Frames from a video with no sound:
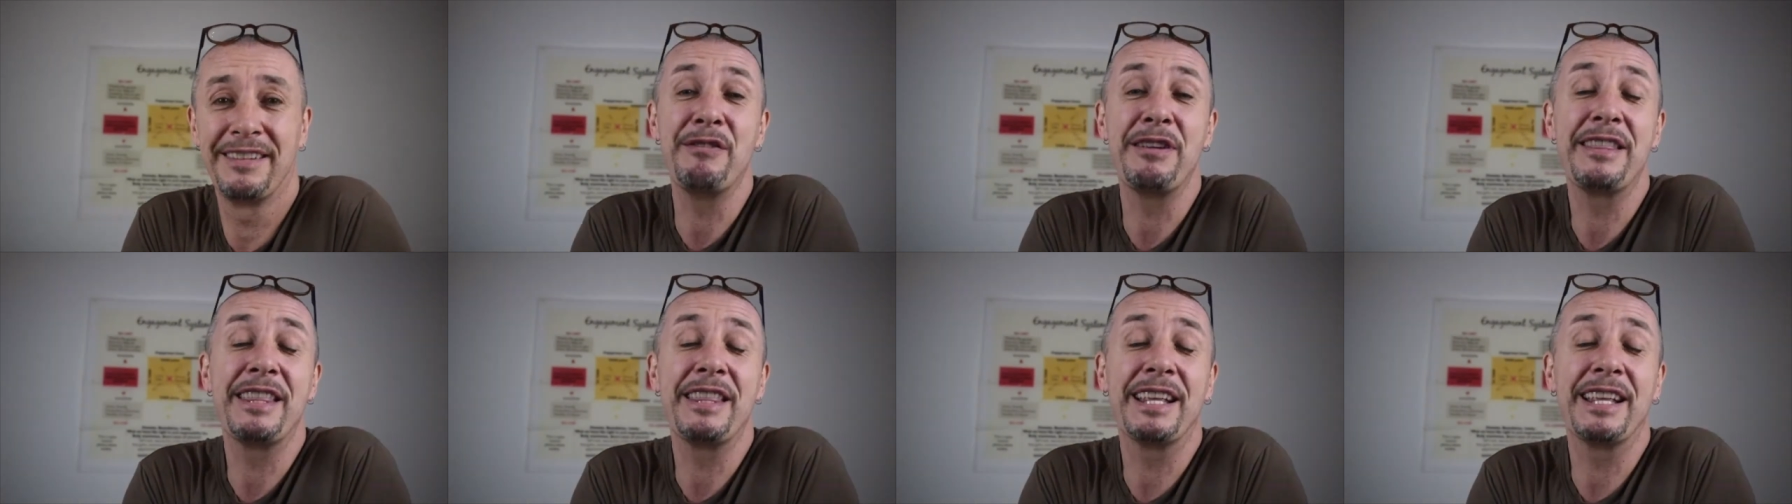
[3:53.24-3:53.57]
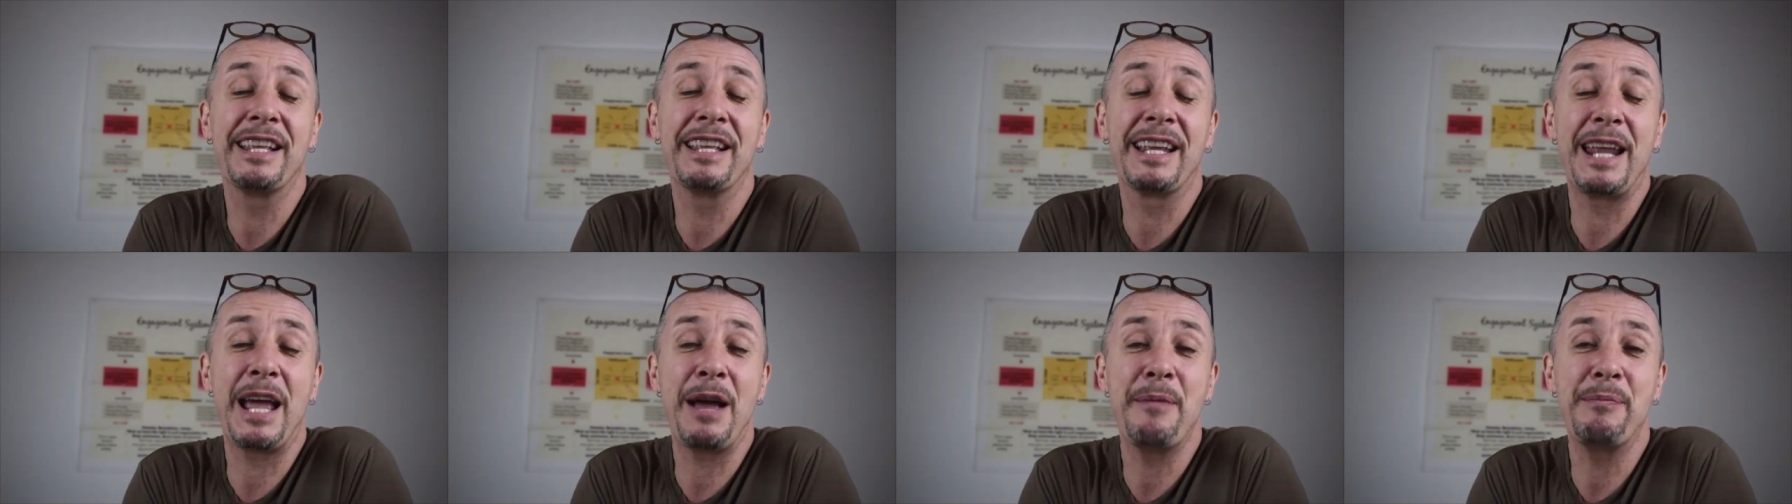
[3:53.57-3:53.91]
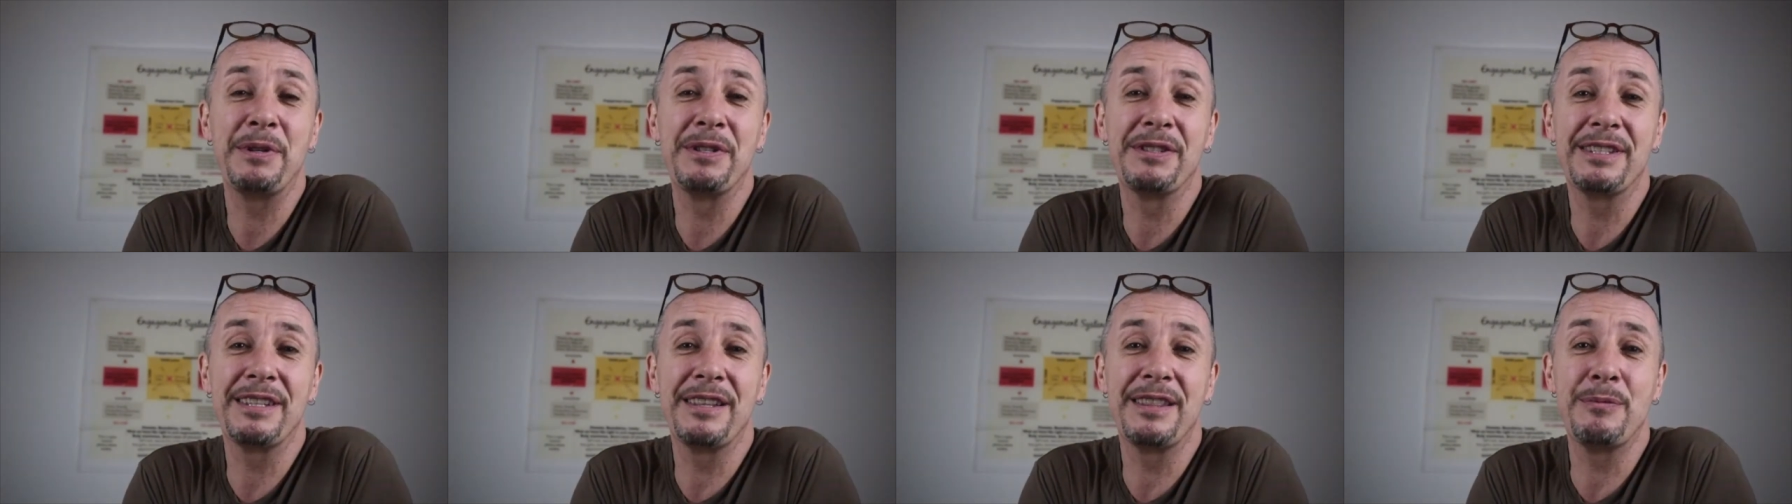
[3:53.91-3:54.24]
Everything that
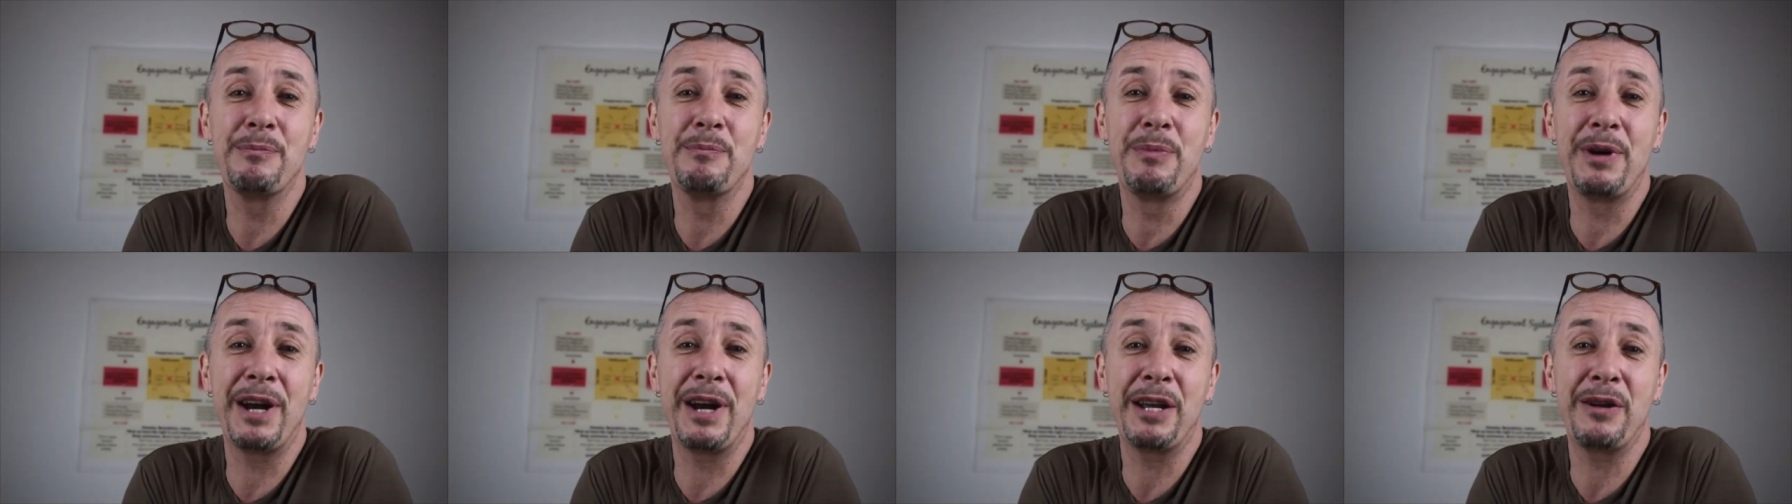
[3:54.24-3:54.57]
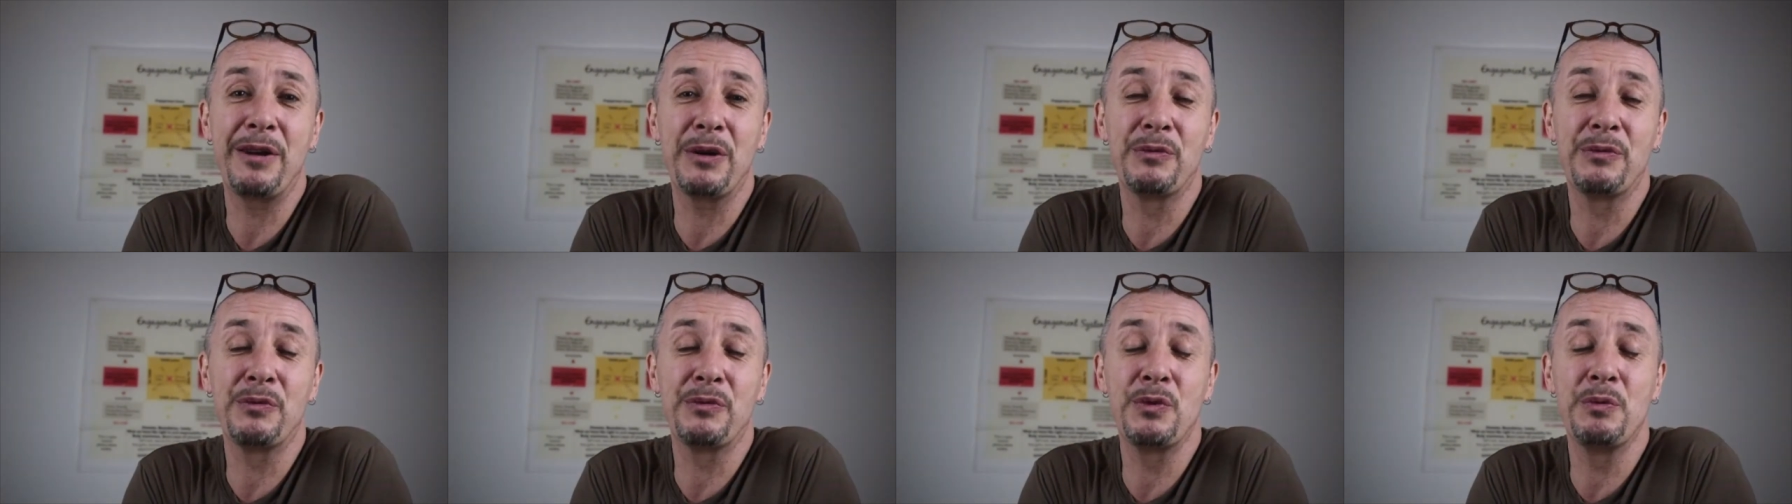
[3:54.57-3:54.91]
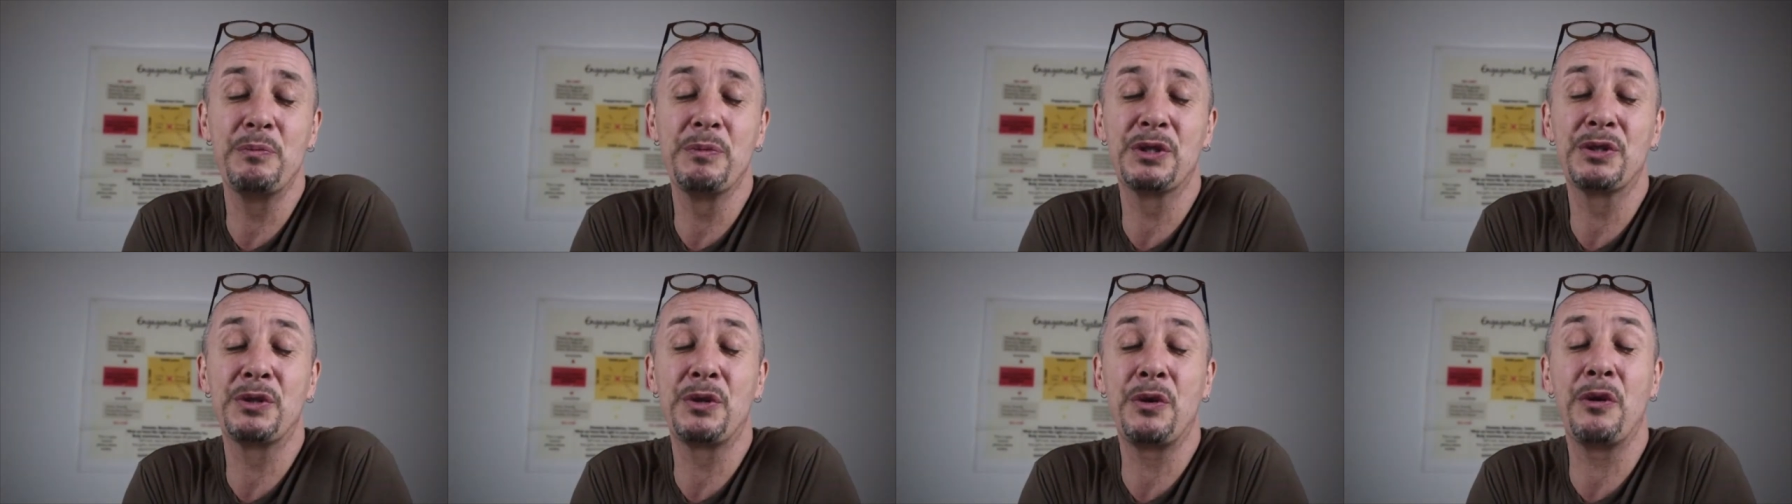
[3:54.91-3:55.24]
happens in the breakout
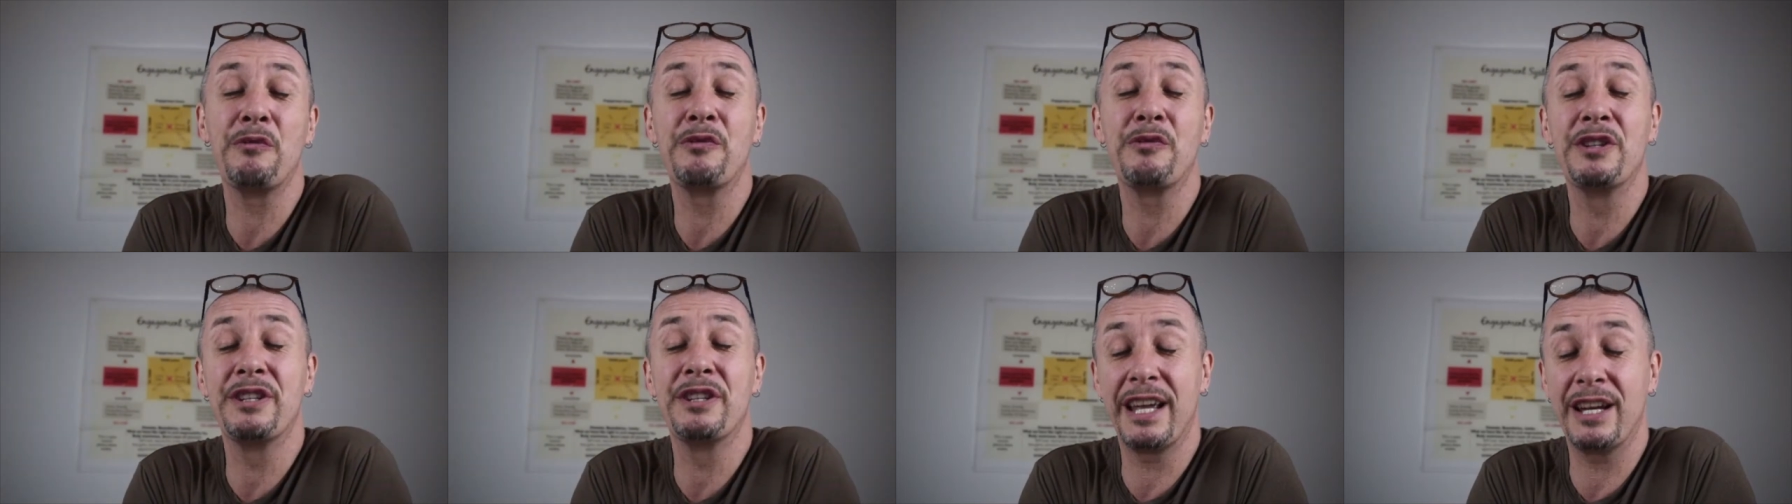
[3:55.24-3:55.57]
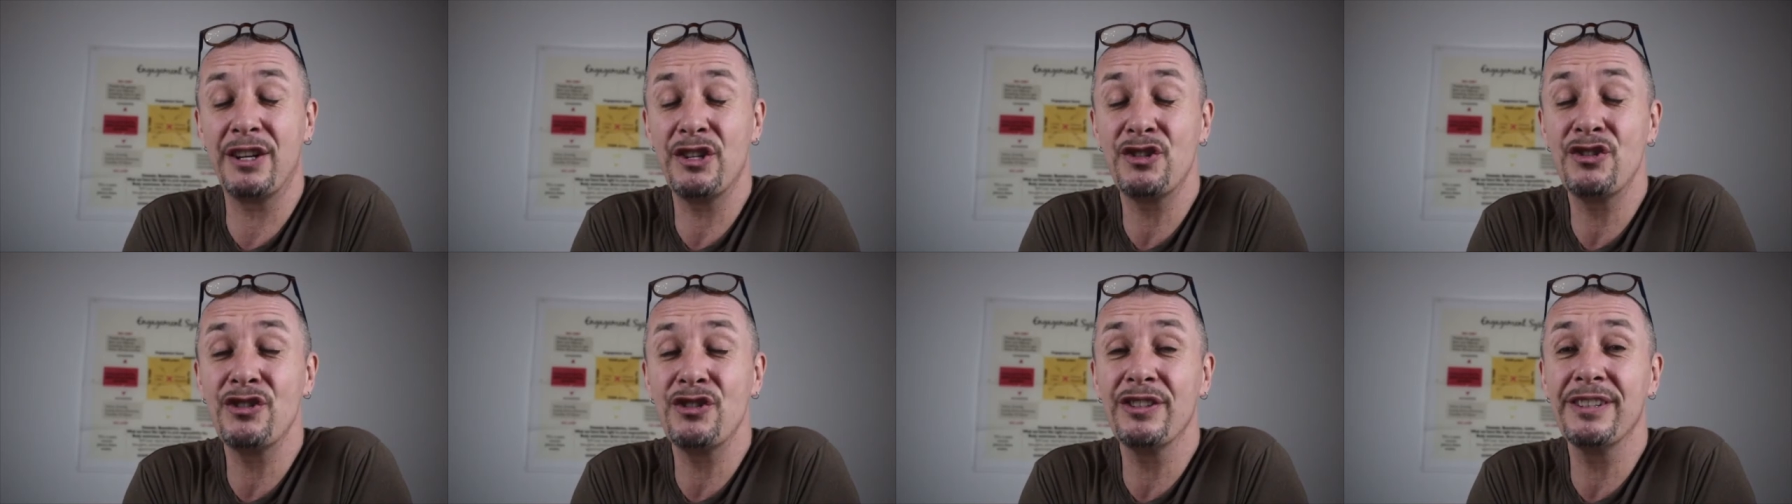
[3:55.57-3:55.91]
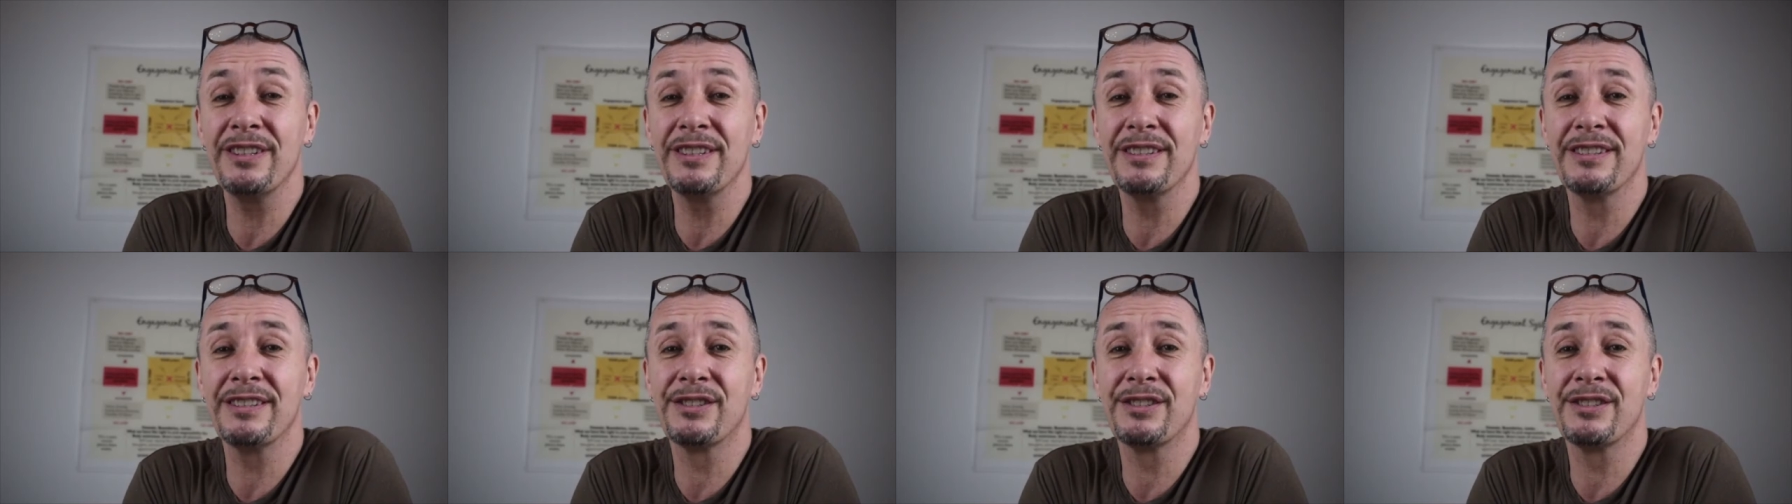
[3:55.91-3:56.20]
room is confidential,